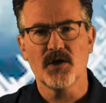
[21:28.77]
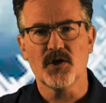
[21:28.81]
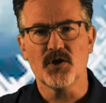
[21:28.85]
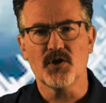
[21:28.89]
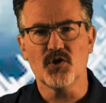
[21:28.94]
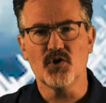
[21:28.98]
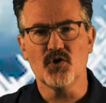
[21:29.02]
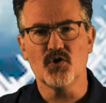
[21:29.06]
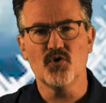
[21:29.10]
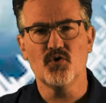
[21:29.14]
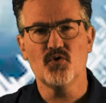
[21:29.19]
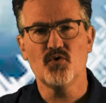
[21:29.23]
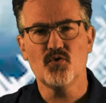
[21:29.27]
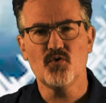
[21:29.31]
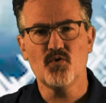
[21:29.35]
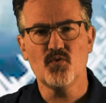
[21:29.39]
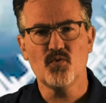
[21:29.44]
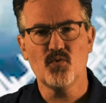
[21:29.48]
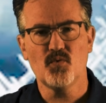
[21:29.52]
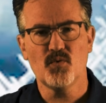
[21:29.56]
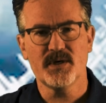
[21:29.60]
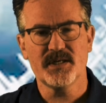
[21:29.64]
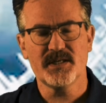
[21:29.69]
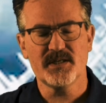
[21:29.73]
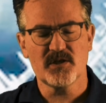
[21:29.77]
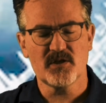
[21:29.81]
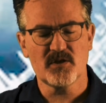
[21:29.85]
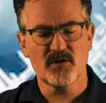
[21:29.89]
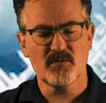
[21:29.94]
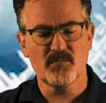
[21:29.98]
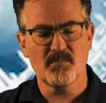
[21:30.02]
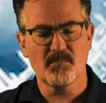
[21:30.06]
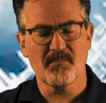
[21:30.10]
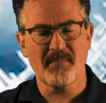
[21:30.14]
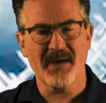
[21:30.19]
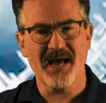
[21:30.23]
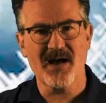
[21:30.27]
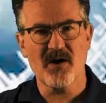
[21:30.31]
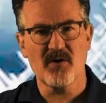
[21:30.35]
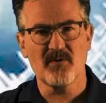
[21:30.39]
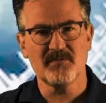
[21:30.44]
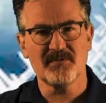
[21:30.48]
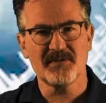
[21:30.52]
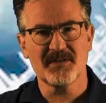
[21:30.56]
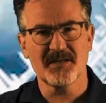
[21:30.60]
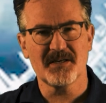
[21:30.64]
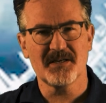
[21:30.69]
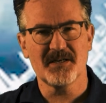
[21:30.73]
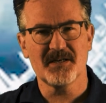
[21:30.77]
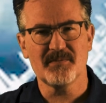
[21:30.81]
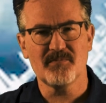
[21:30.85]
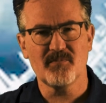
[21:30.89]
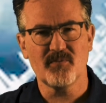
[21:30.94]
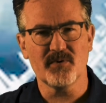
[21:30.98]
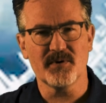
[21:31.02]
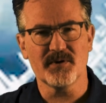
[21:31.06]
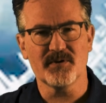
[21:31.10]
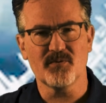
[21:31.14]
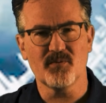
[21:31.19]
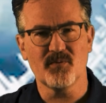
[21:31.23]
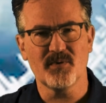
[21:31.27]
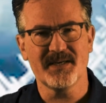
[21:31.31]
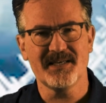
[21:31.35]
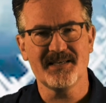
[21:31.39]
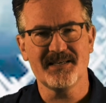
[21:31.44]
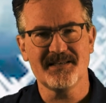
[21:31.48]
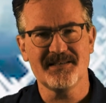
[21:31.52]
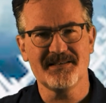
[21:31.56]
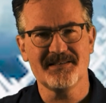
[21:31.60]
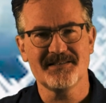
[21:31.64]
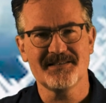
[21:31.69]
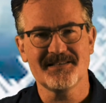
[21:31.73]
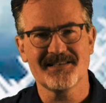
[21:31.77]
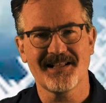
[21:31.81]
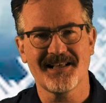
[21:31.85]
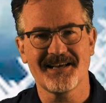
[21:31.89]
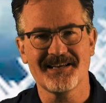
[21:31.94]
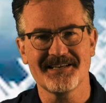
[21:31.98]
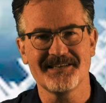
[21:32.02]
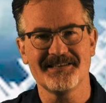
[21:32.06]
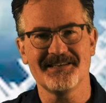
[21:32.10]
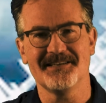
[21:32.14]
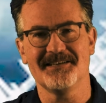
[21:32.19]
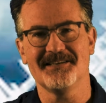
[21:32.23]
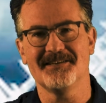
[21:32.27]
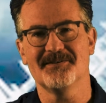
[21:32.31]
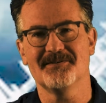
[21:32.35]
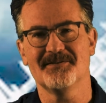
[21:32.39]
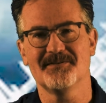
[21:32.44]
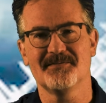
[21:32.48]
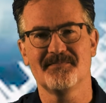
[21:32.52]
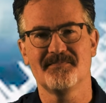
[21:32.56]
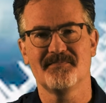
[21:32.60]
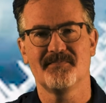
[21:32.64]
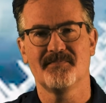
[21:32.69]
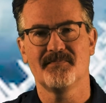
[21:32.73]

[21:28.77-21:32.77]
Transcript: you will mount up with wings like an eagle.